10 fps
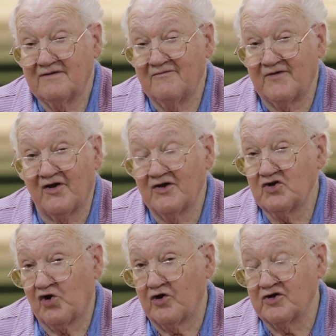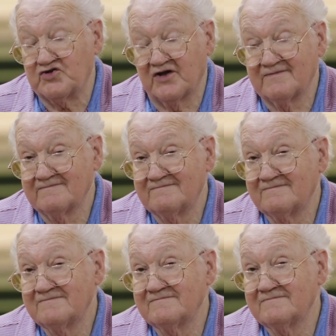very encouraging.
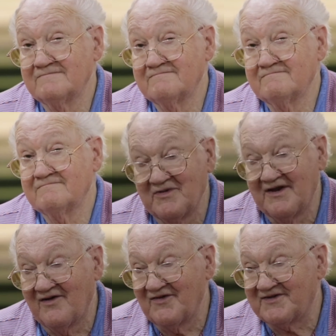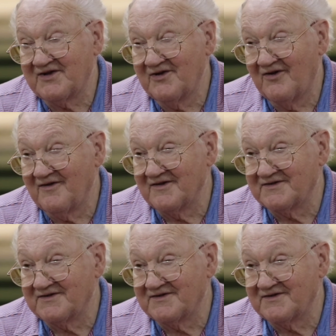Everyone else here